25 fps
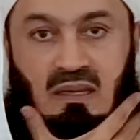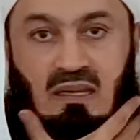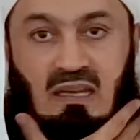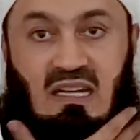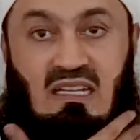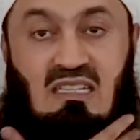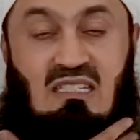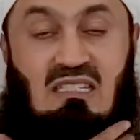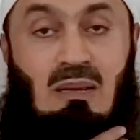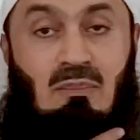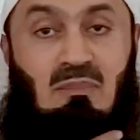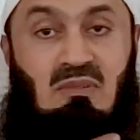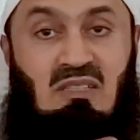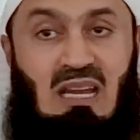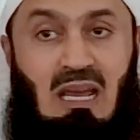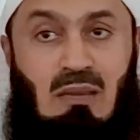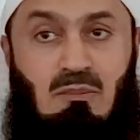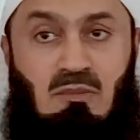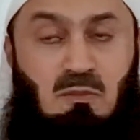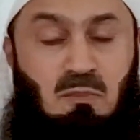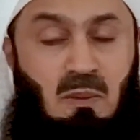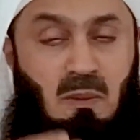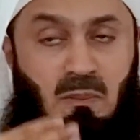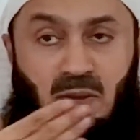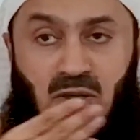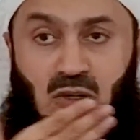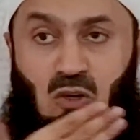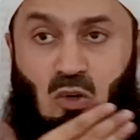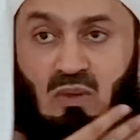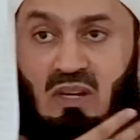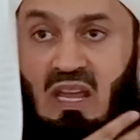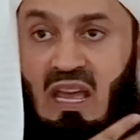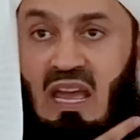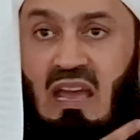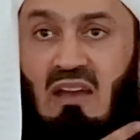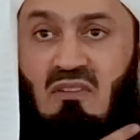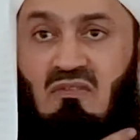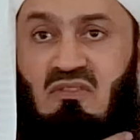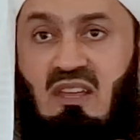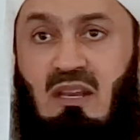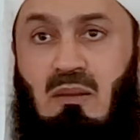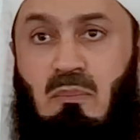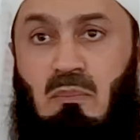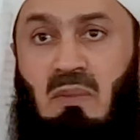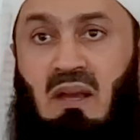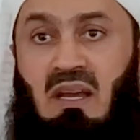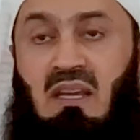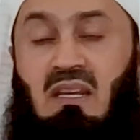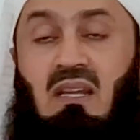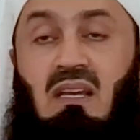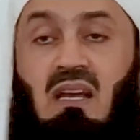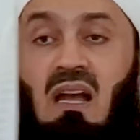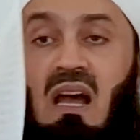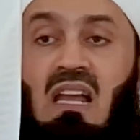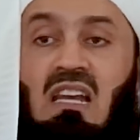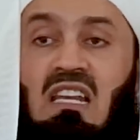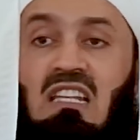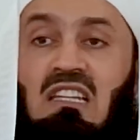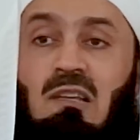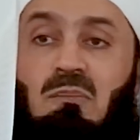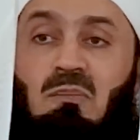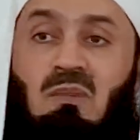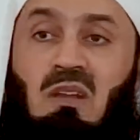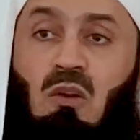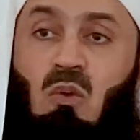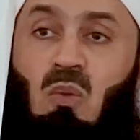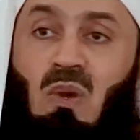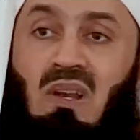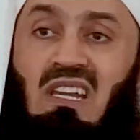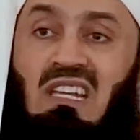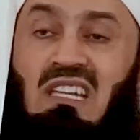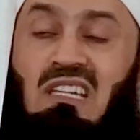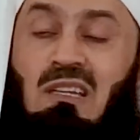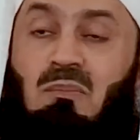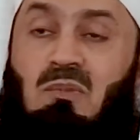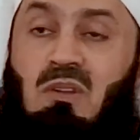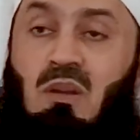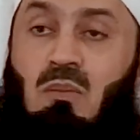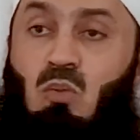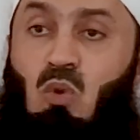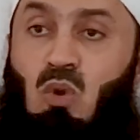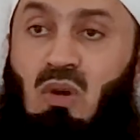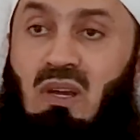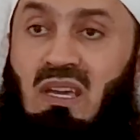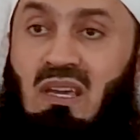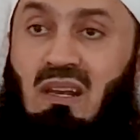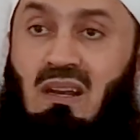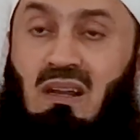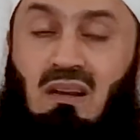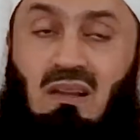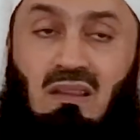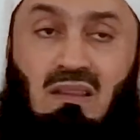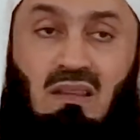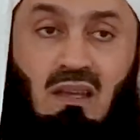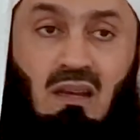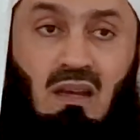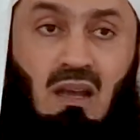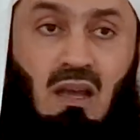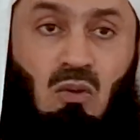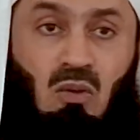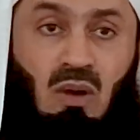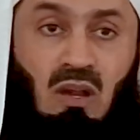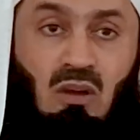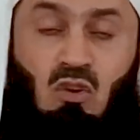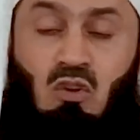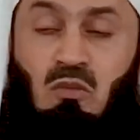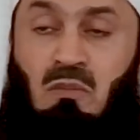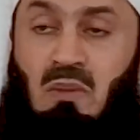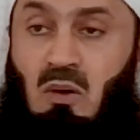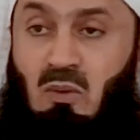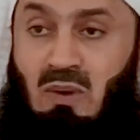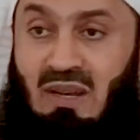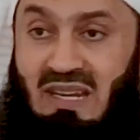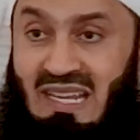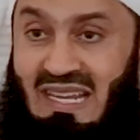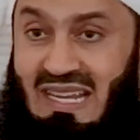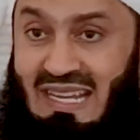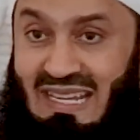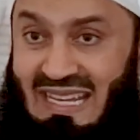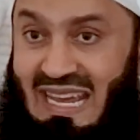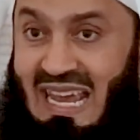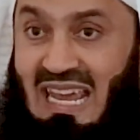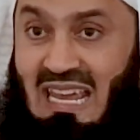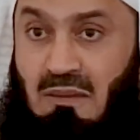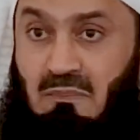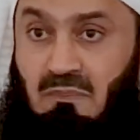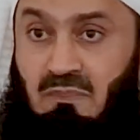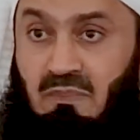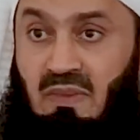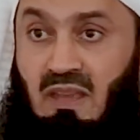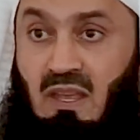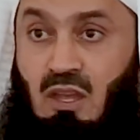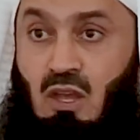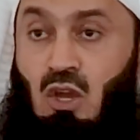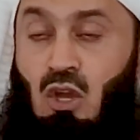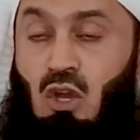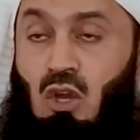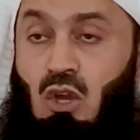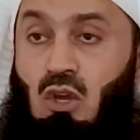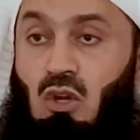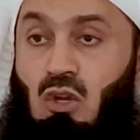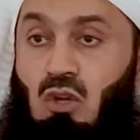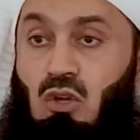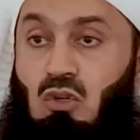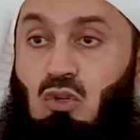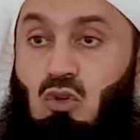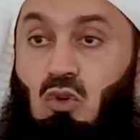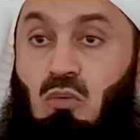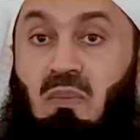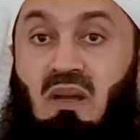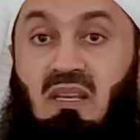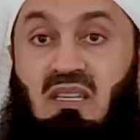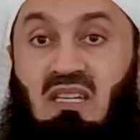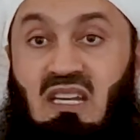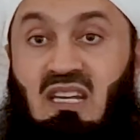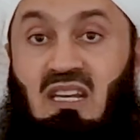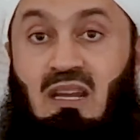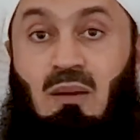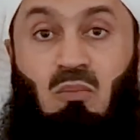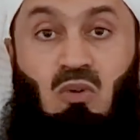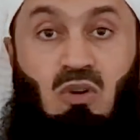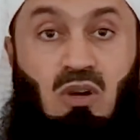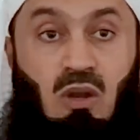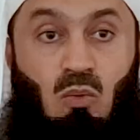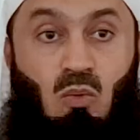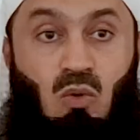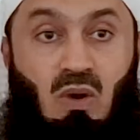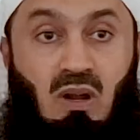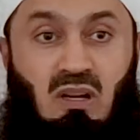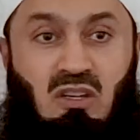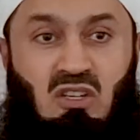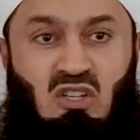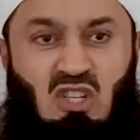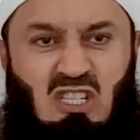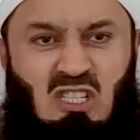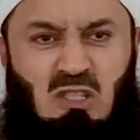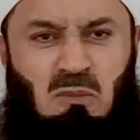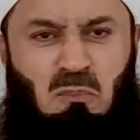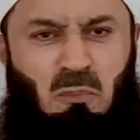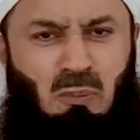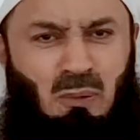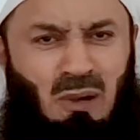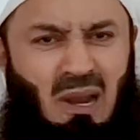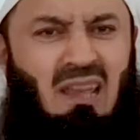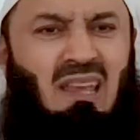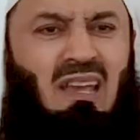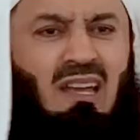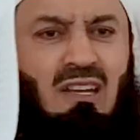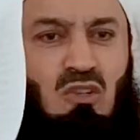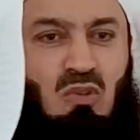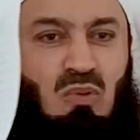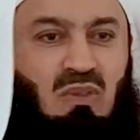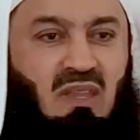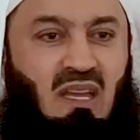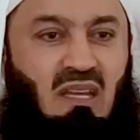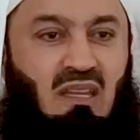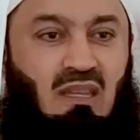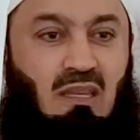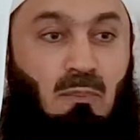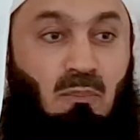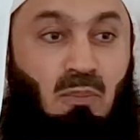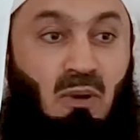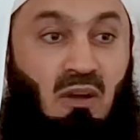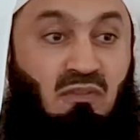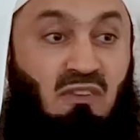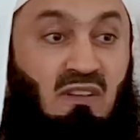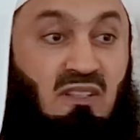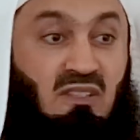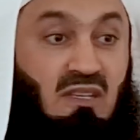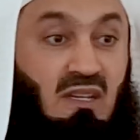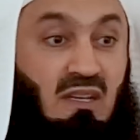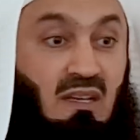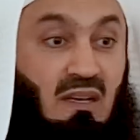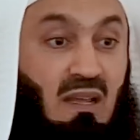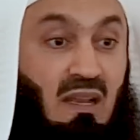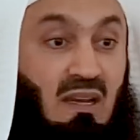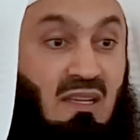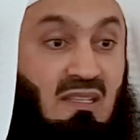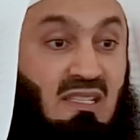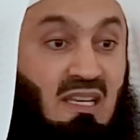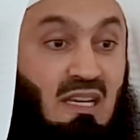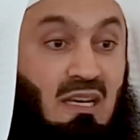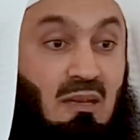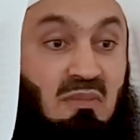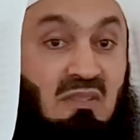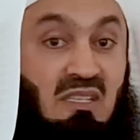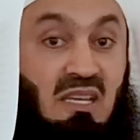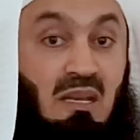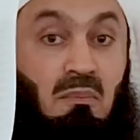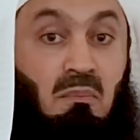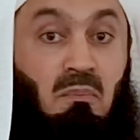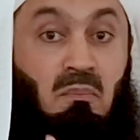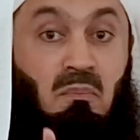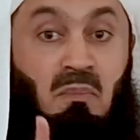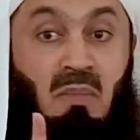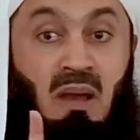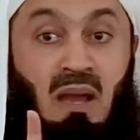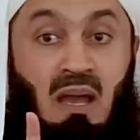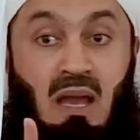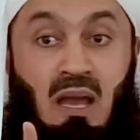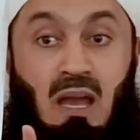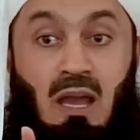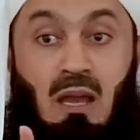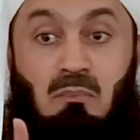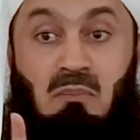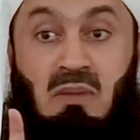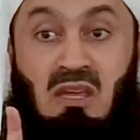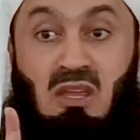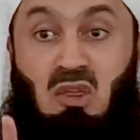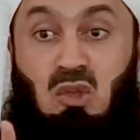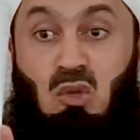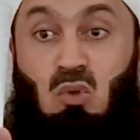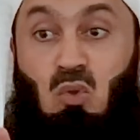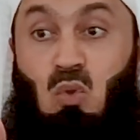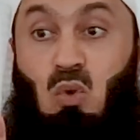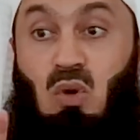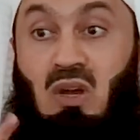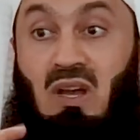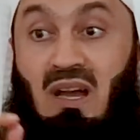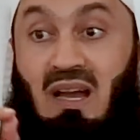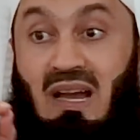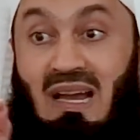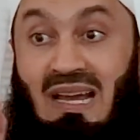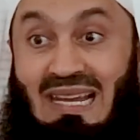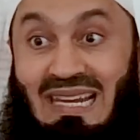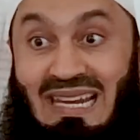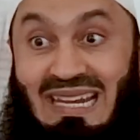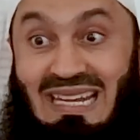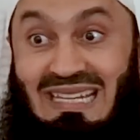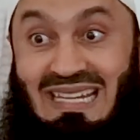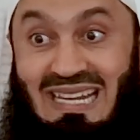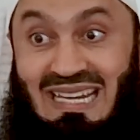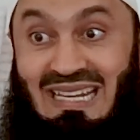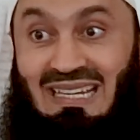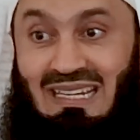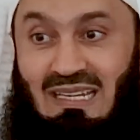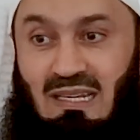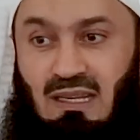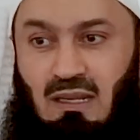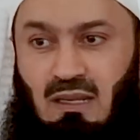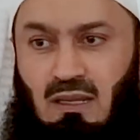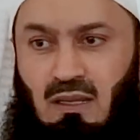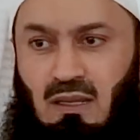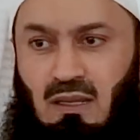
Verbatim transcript: And sometimes people don't have that mind. Khalid ibn al-Walid ibn al-Mughira radiyallahu anhuma, when he came to Medina Munawwara, just prior to that, the Prophet sallallahu alaihi wasallam said, Ma mithlu Khalidin